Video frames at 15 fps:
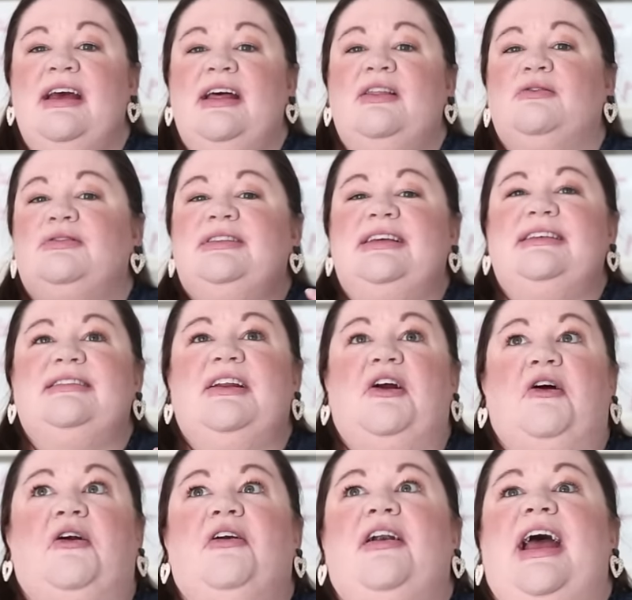Those things that
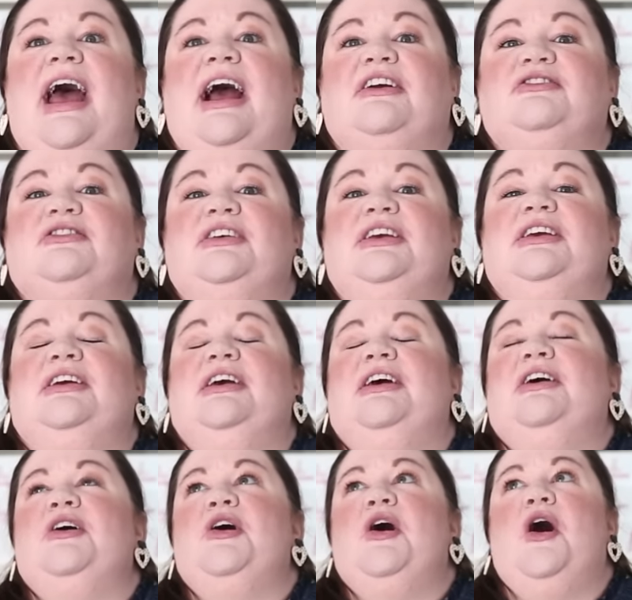aren't actually
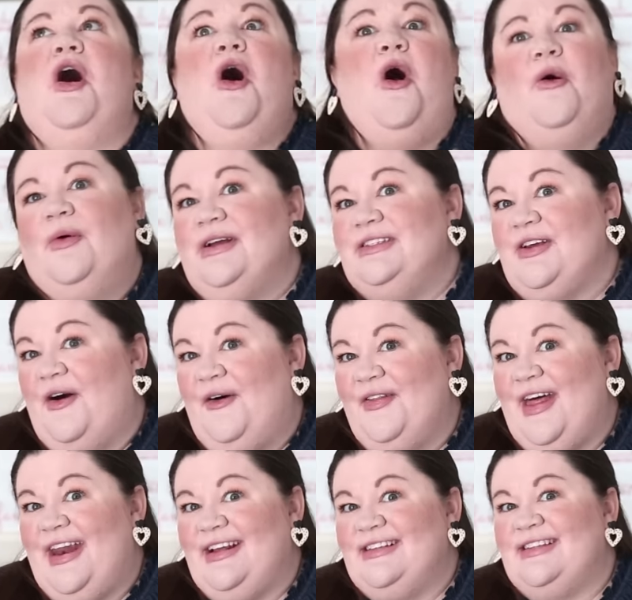always all
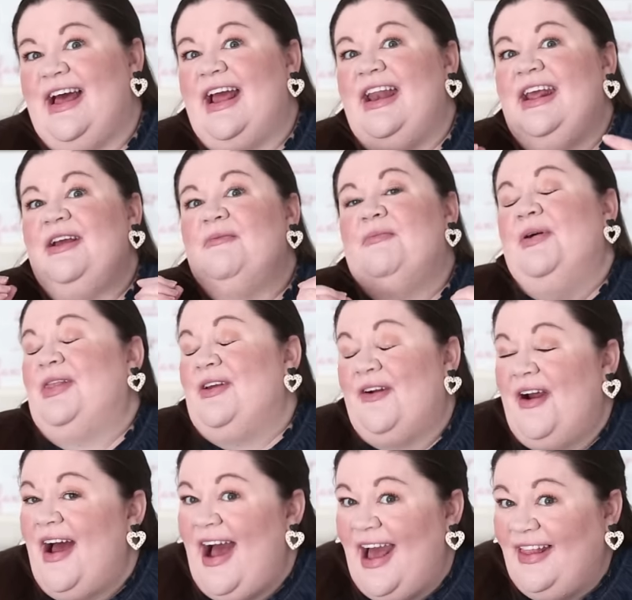that exciting, but they're
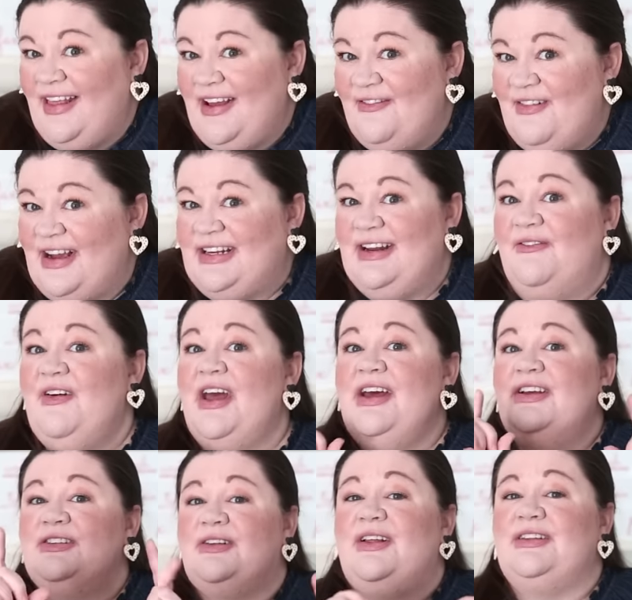highly effective.
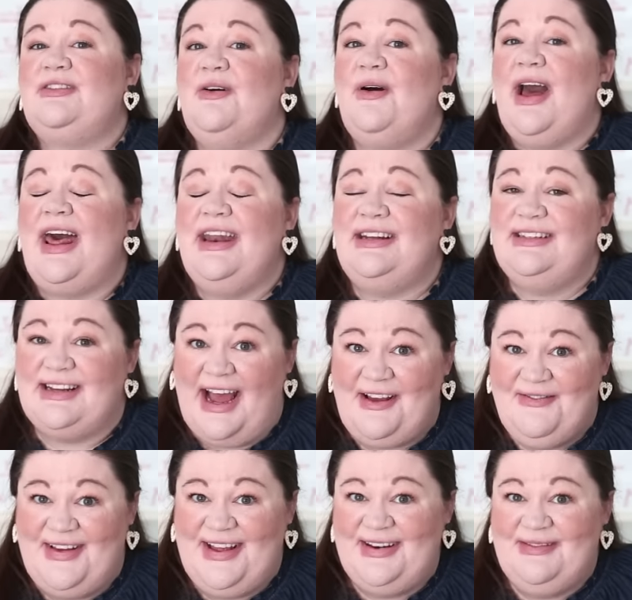So let's go ahead and
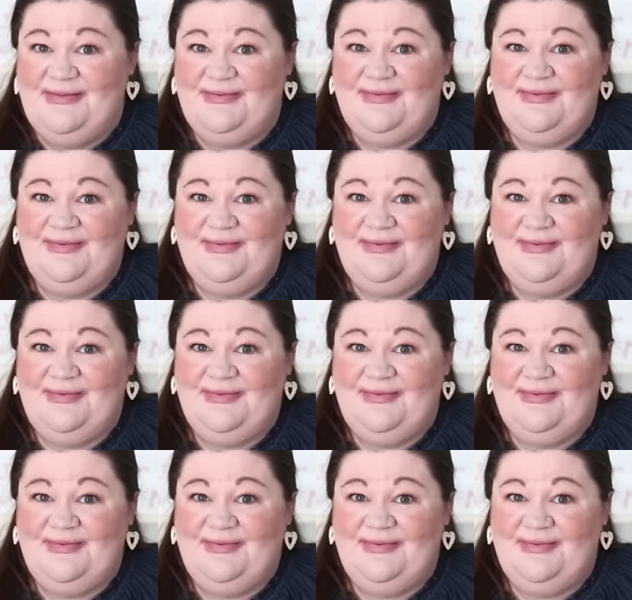dive in.